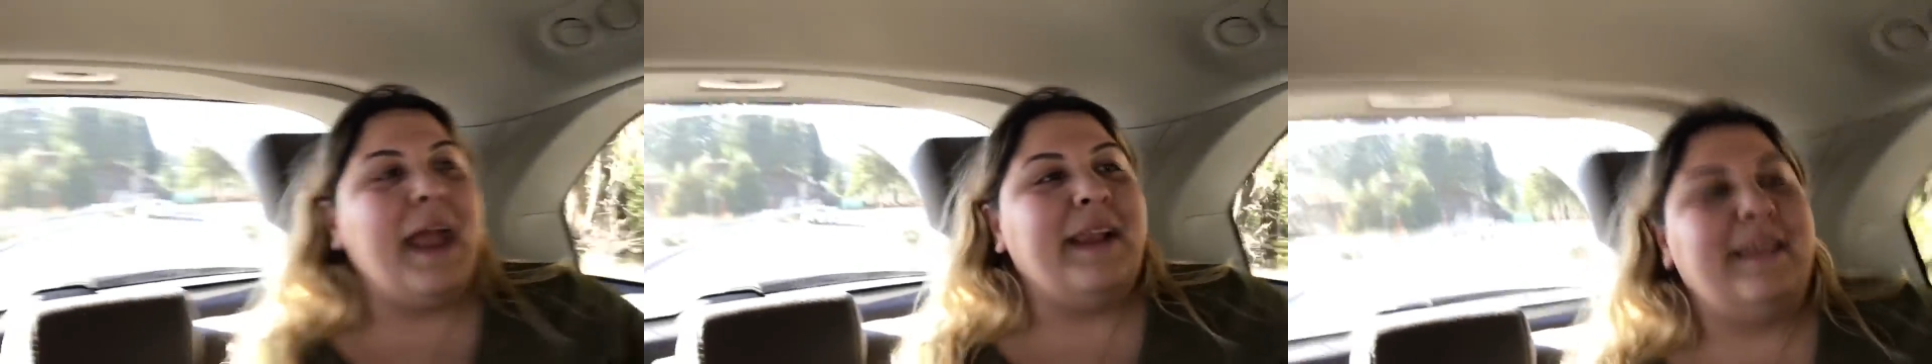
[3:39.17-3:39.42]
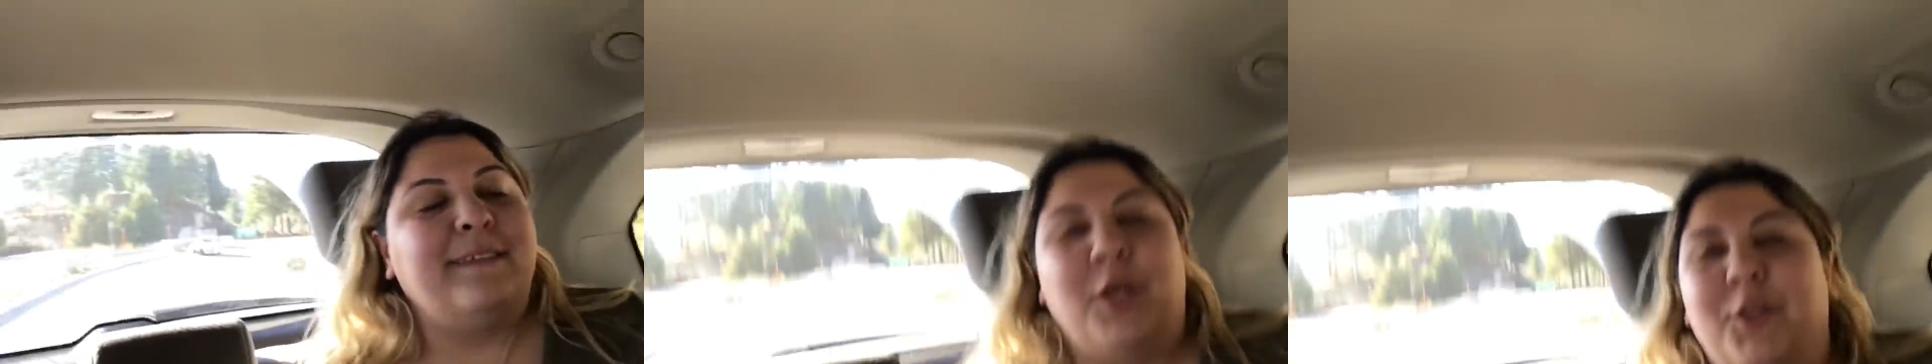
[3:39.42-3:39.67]

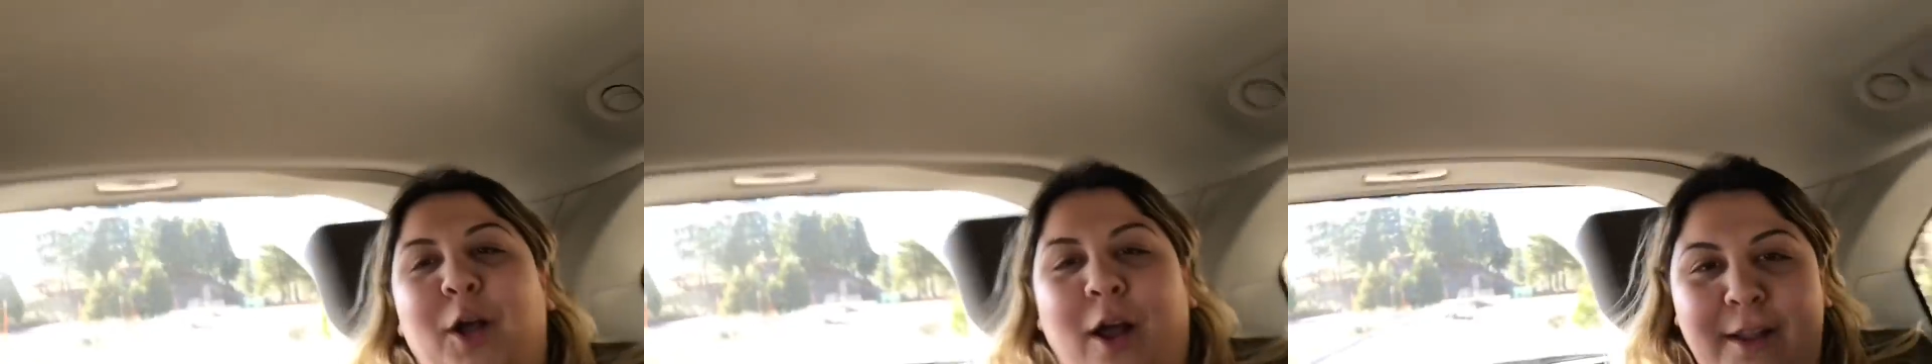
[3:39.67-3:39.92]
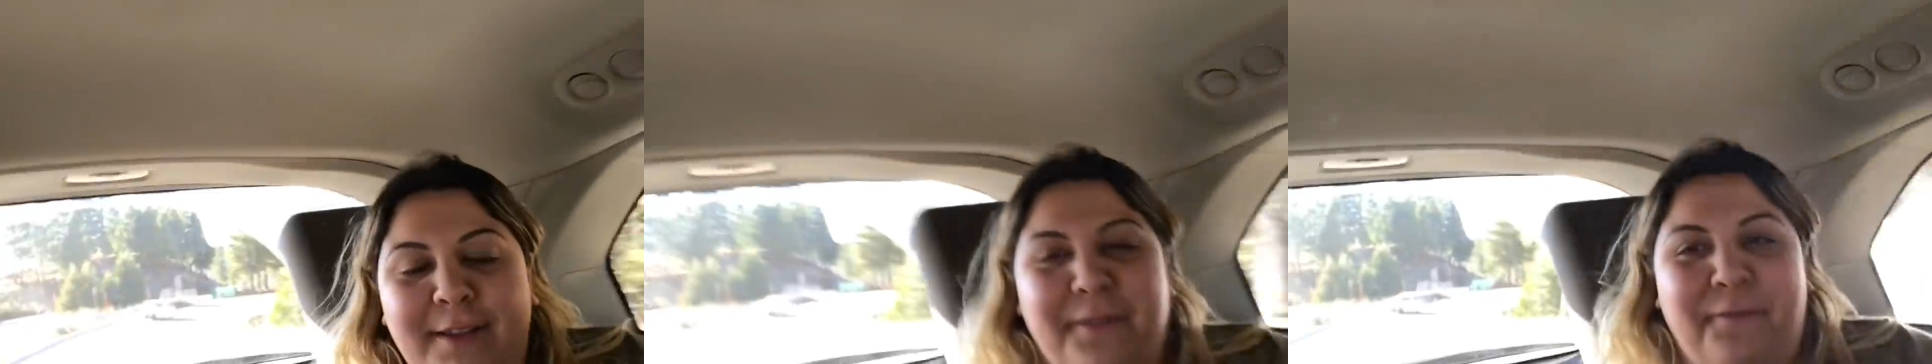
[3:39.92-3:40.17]
and is on the
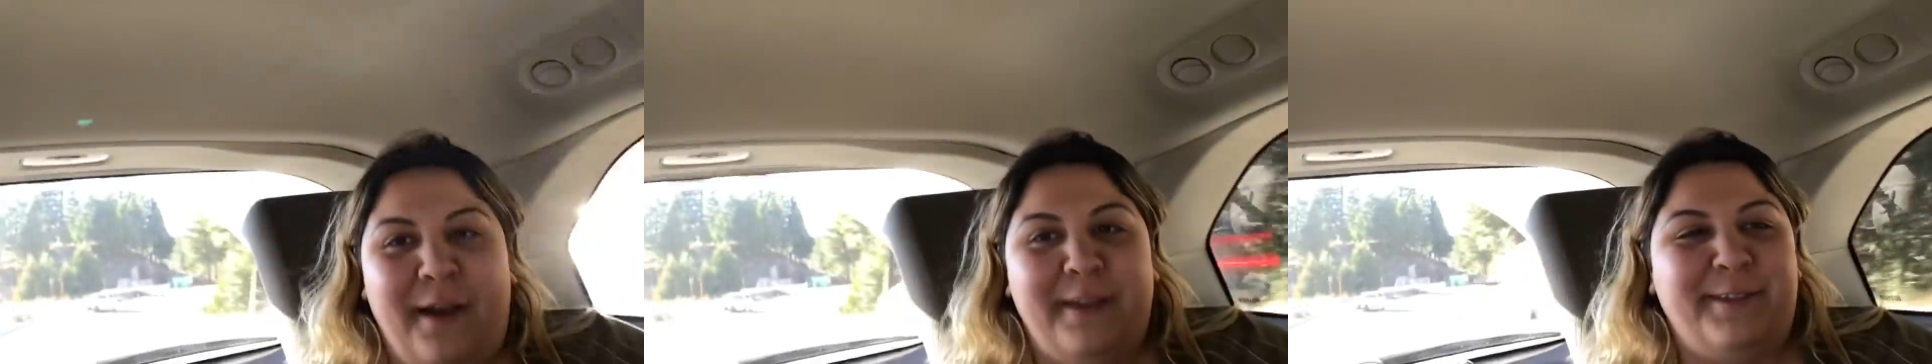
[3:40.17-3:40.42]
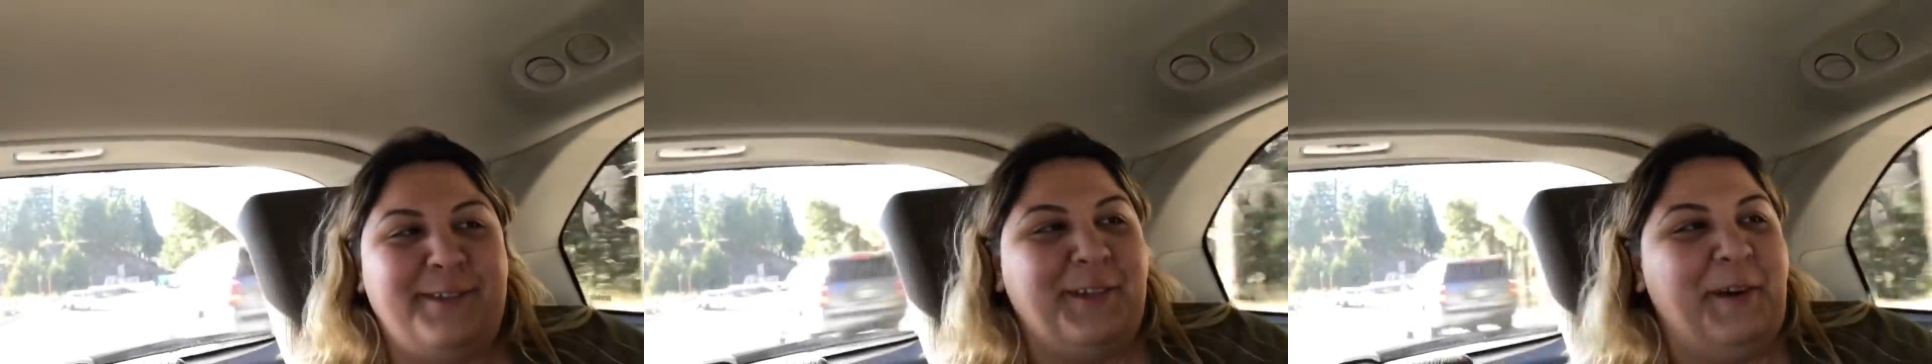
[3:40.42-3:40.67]
hunt to
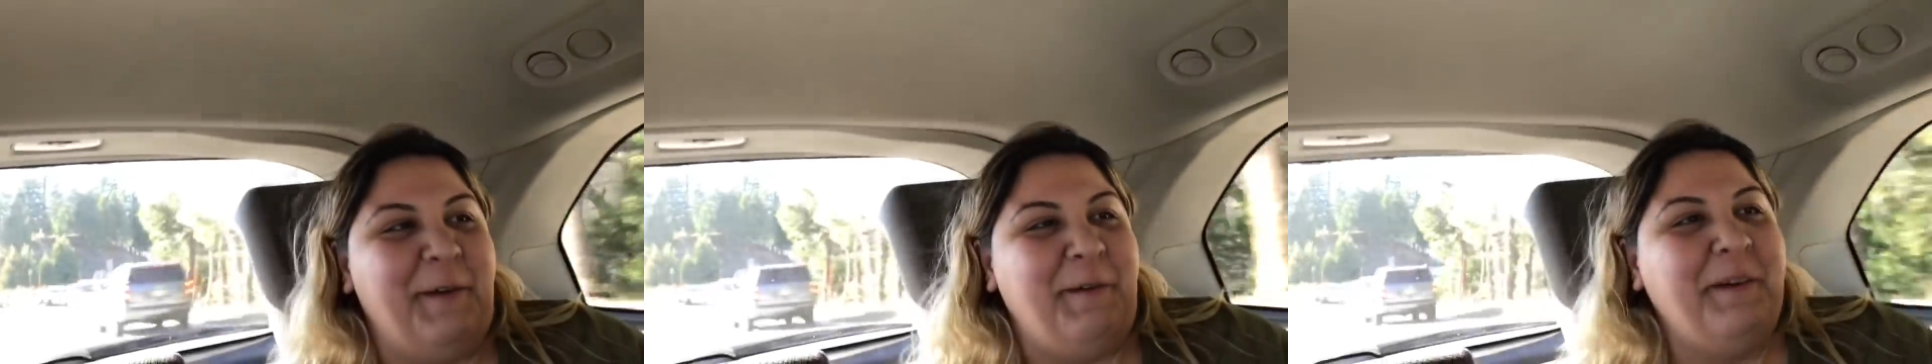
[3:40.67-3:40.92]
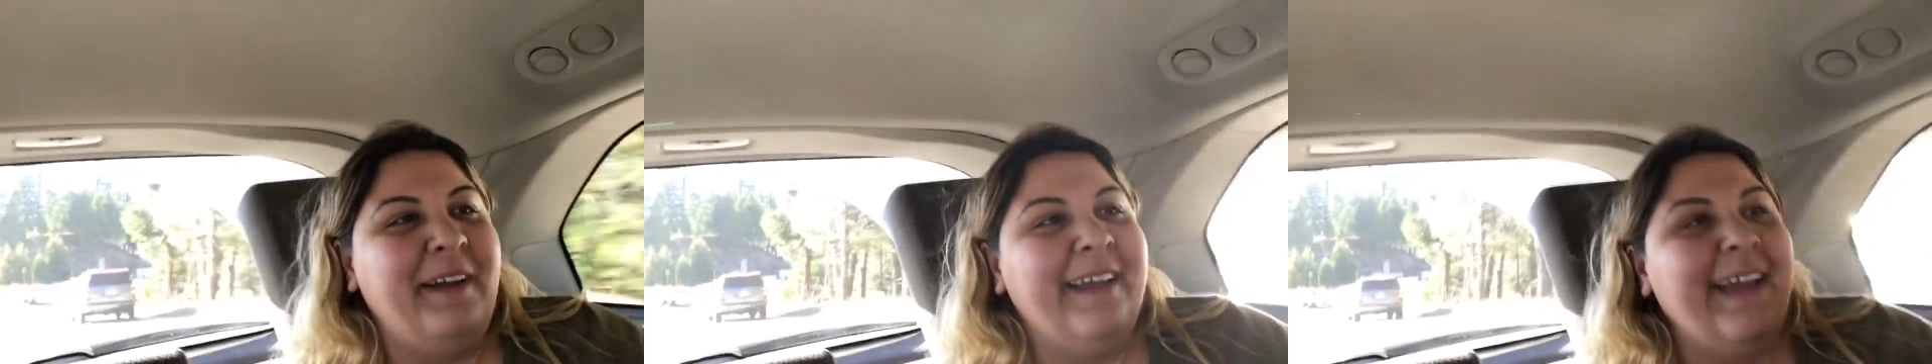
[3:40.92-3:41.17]
find snow?